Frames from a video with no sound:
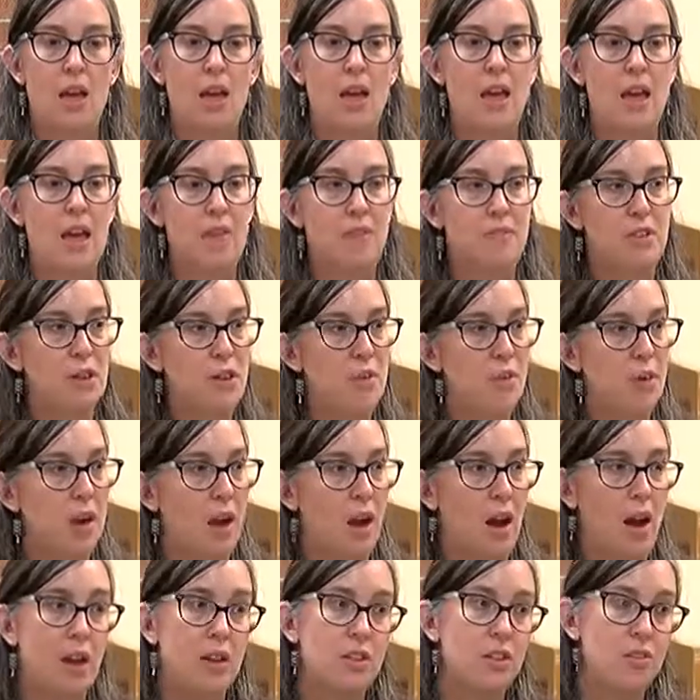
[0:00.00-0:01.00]
If you are
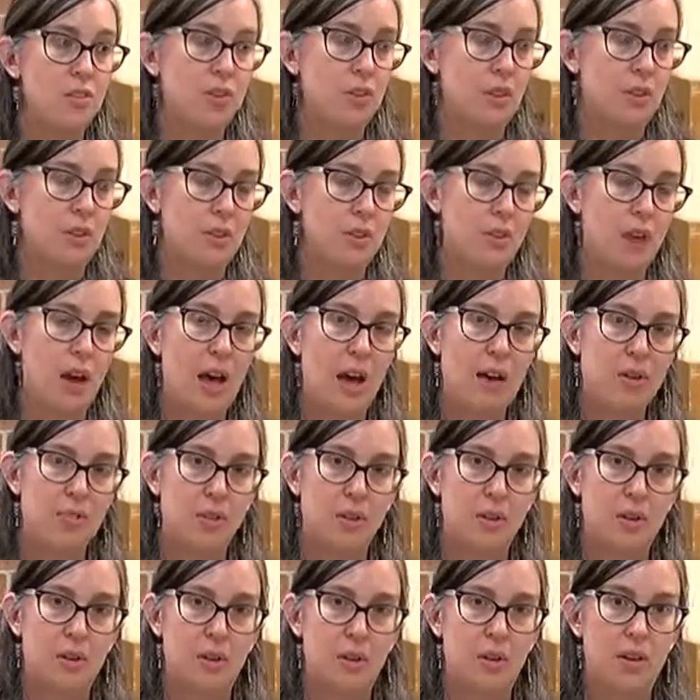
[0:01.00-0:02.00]
if you have
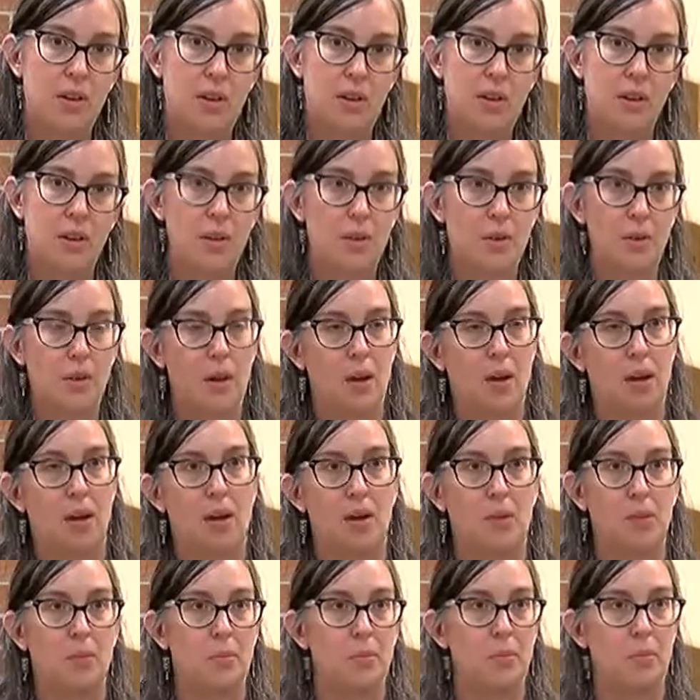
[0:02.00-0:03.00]
a
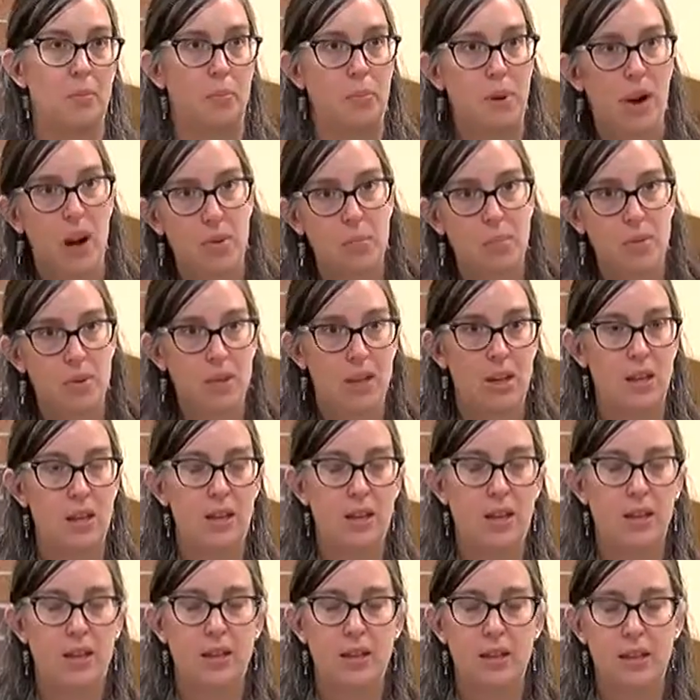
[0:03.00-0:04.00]

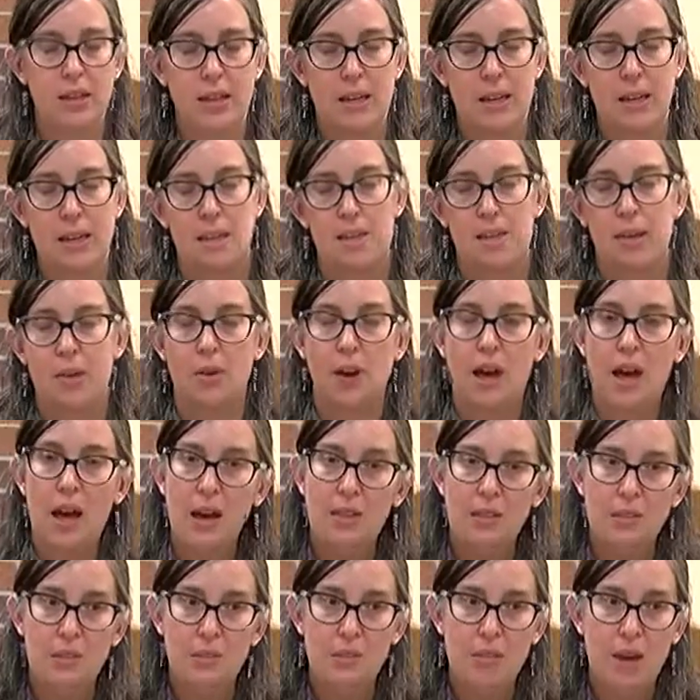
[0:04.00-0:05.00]
property that you
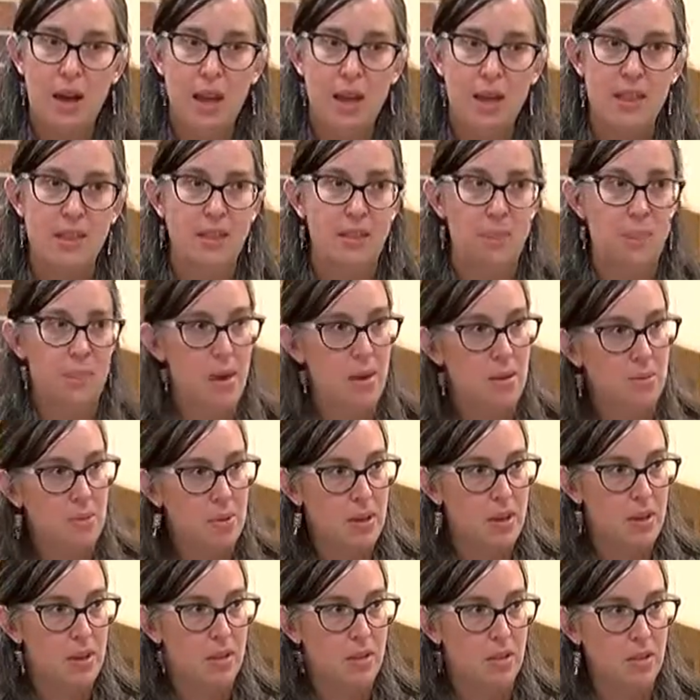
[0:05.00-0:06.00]
have in mind that might
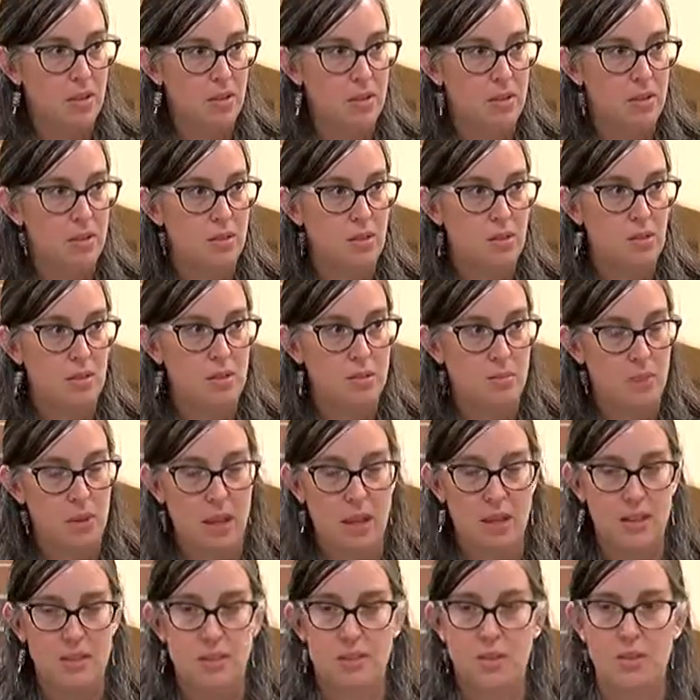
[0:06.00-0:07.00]
be a good
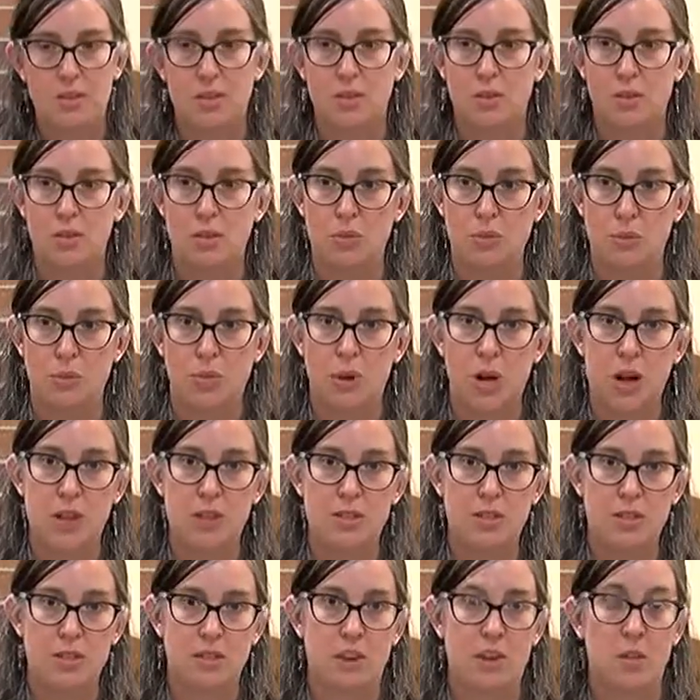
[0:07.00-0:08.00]
space to do a
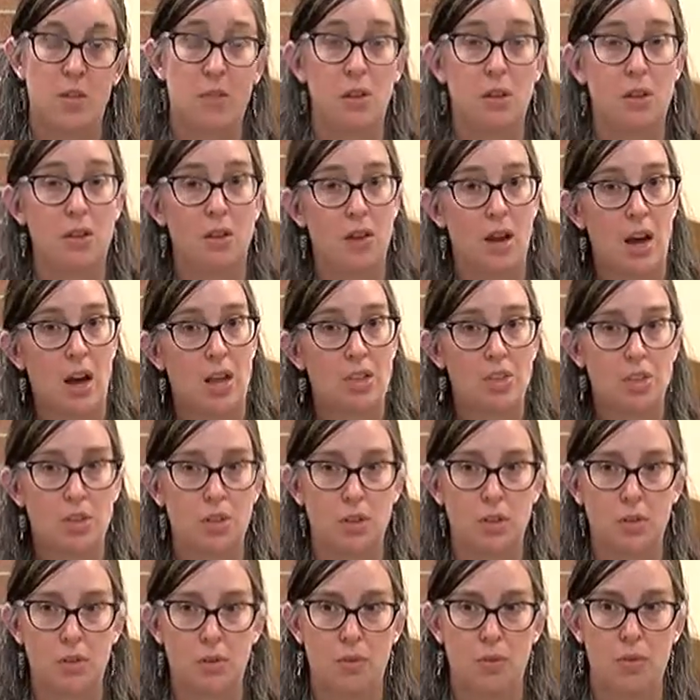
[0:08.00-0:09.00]
project on, but you're not
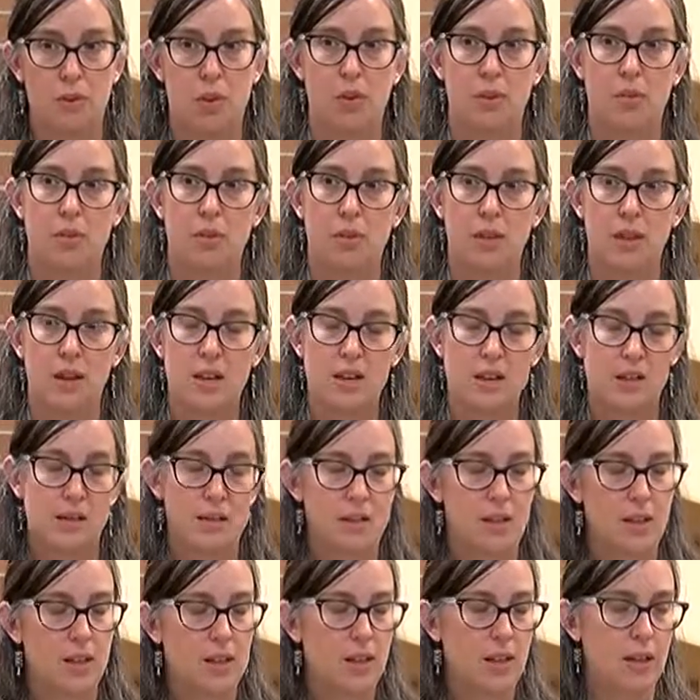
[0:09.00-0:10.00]
sure who the owner
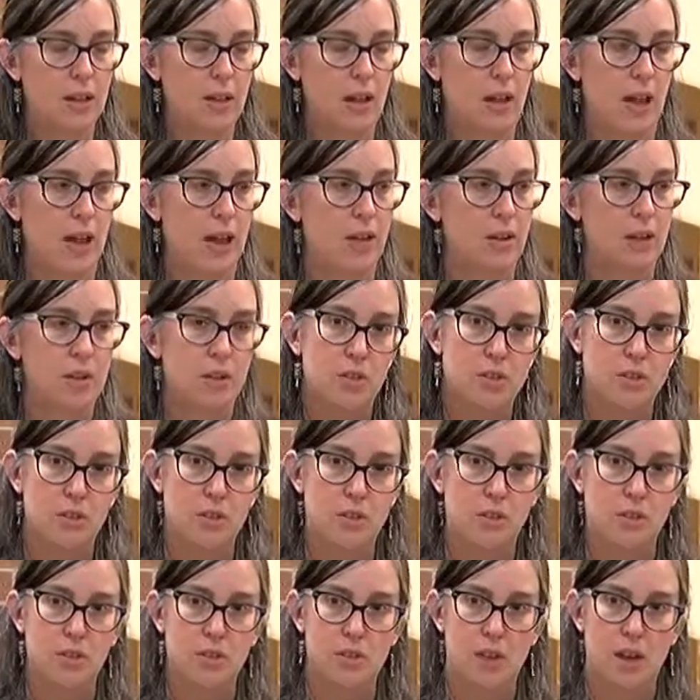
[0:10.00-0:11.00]
is, I encourage
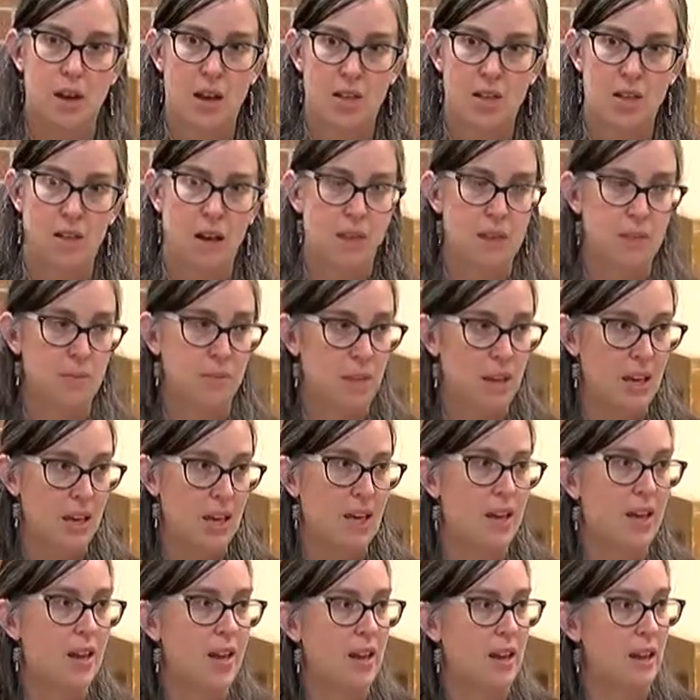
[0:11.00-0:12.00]
you to contact
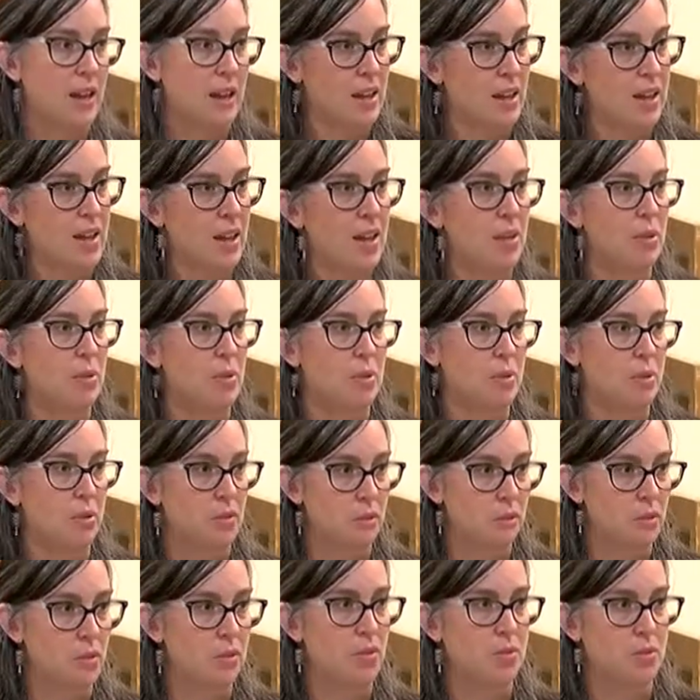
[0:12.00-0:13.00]
me and I can help
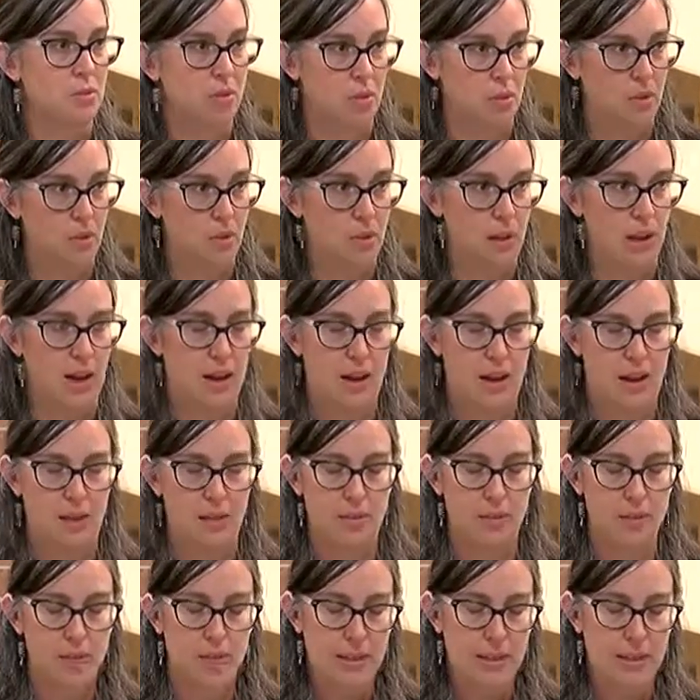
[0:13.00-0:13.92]
you sort that out.